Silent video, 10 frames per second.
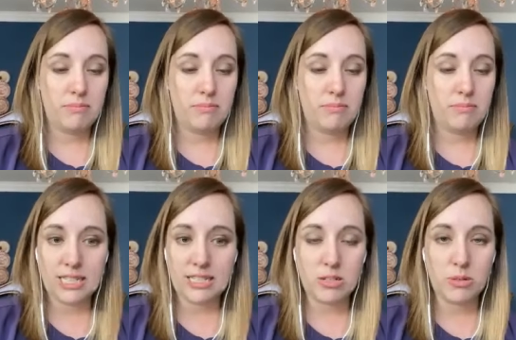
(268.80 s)
Yeah. The
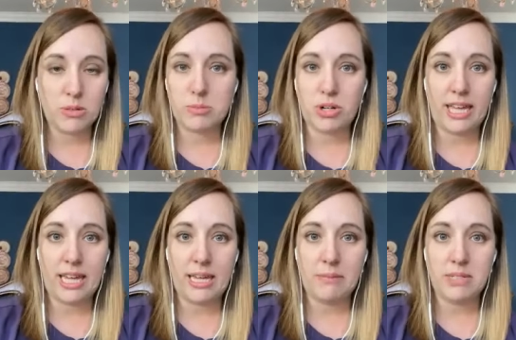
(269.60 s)
first Easter was
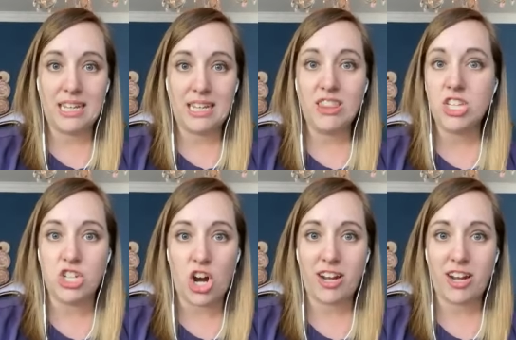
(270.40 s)
proclaimed in the
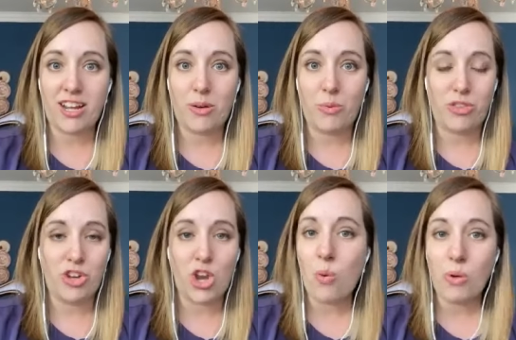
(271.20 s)
dark
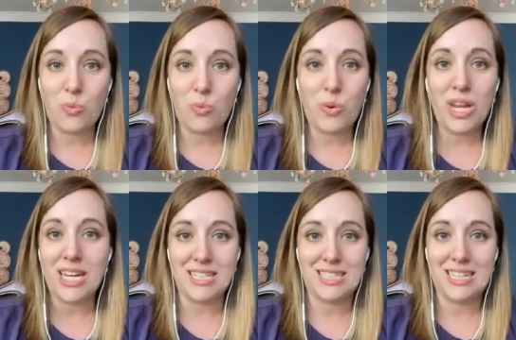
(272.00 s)
with no one to
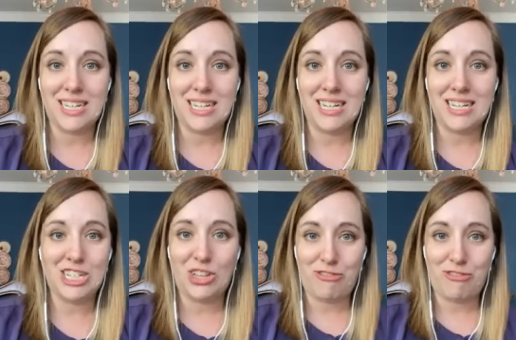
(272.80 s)
witness it
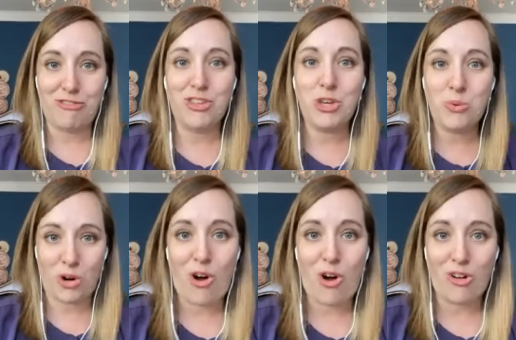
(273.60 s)
until a few
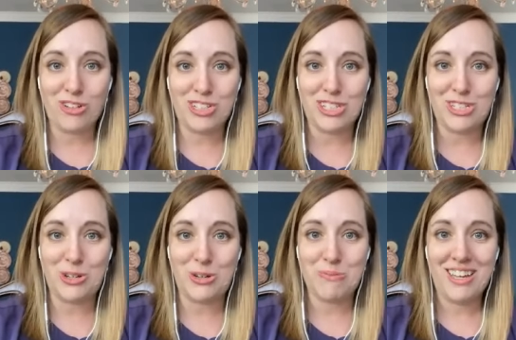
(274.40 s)
were called to the
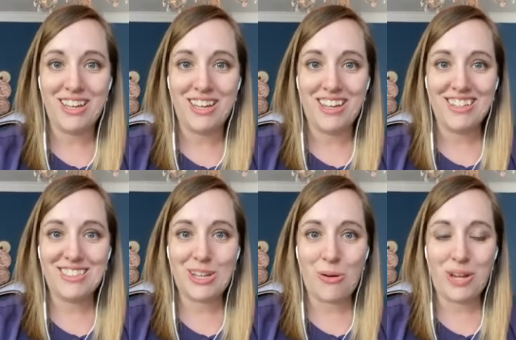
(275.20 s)
tomb.
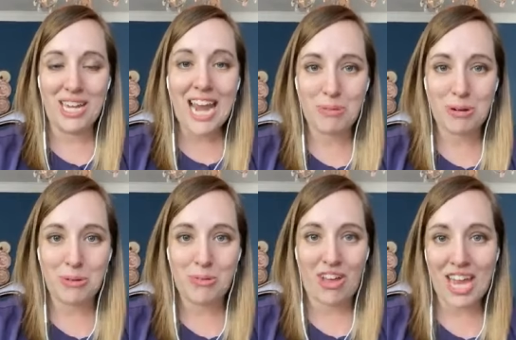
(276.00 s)
So it
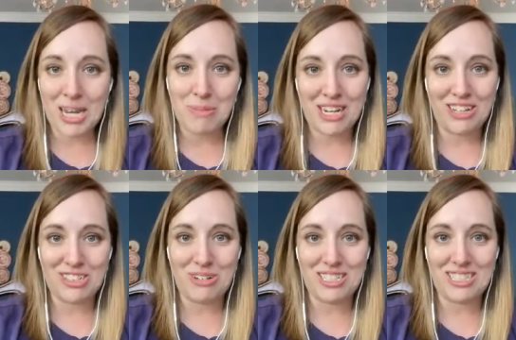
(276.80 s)
happened without anybody
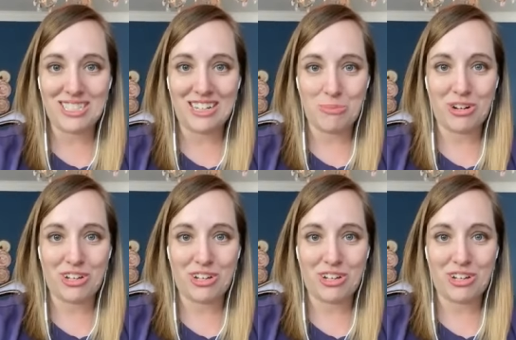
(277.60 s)
else noticing or
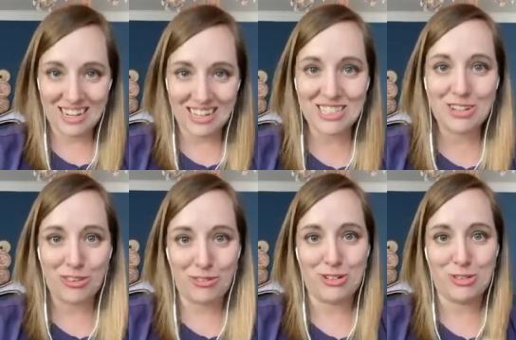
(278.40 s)
proclaiming it
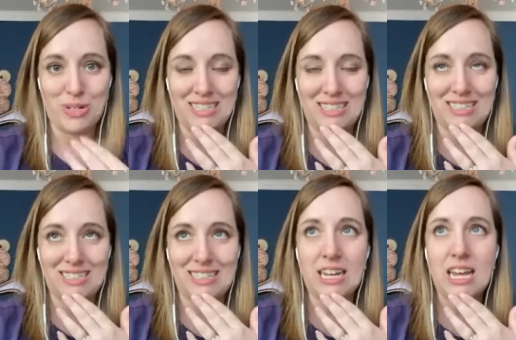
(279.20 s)
until the first
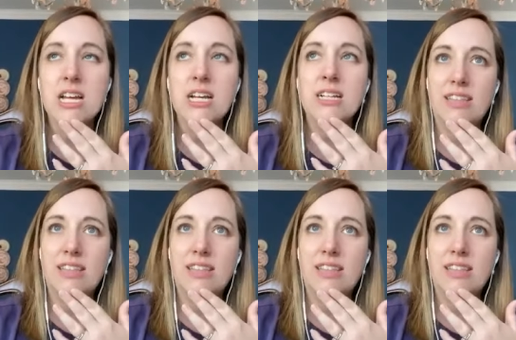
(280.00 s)
witnesses did.
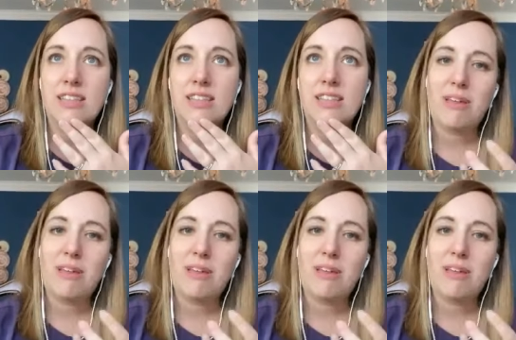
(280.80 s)
So one of the things